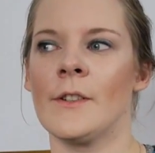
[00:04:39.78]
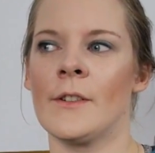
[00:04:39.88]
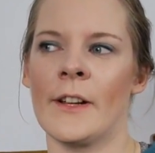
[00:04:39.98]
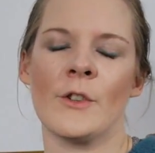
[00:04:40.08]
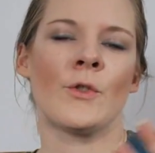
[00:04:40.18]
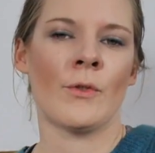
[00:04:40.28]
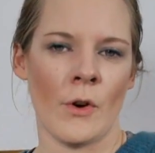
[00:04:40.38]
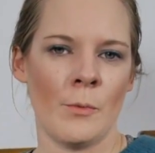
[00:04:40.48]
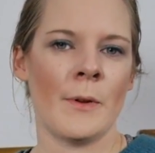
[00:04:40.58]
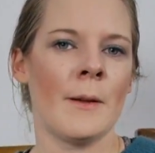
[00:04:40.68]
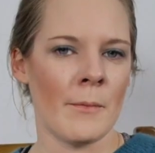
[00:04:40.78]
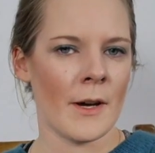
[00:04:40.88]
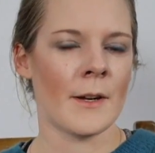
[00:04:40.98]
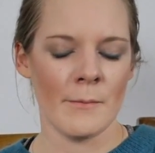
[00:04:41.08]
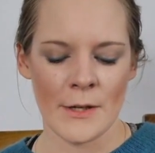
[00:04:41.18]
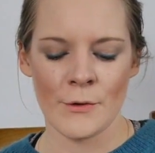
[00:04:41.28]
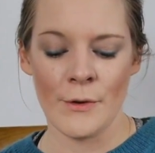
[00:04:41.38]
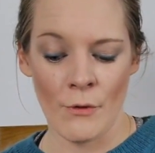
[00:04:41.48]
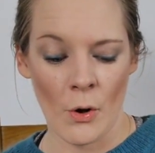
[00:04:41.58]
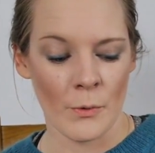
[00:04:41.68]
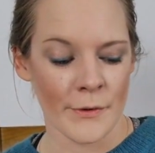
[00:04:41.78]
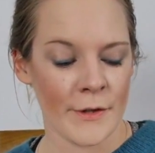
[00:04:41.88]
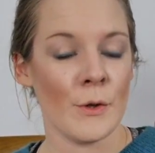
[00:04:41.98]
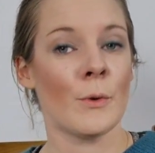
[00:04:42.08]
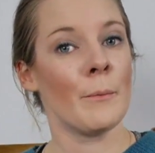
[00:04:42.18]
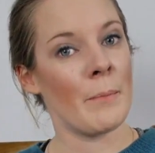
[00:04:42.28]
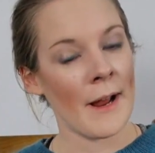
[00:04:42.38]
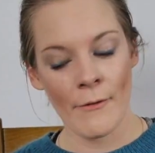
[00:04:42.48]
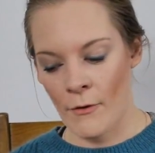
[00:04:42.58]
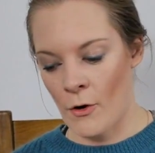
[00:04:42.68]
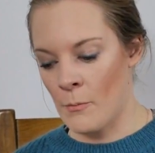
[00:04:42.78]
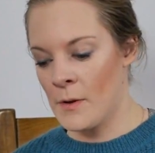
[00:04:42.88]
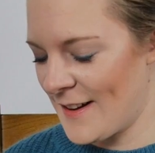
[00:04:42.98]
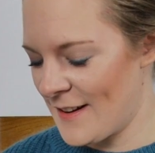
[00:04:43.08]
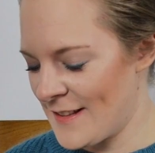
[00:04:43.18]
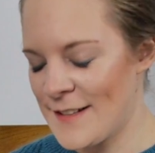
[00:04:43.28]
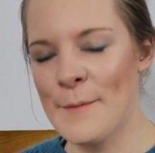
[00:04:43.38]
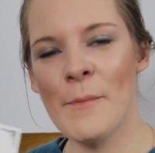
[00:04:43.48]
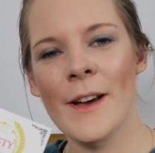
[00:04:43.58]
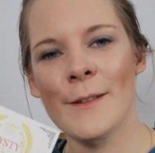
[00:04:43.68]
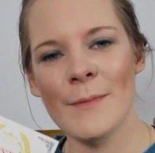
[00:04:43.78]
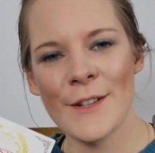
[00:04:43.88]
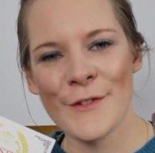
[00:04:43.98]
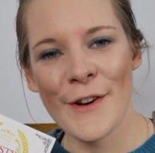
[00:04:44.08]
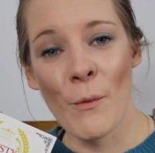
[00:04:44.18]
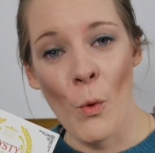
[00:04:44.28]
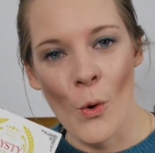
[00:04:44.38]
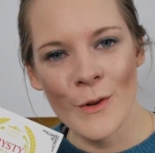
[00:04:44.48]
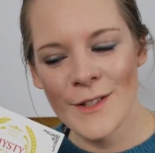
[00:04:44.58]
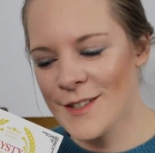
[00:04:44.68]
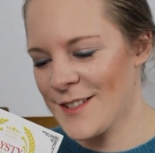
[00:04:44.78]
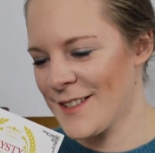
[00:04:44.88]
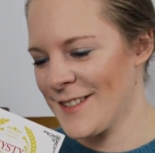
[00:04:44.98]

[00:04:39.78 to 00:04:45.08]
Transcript: like, tropey murder mystery roles that you can pick from. These are murder mystery awards.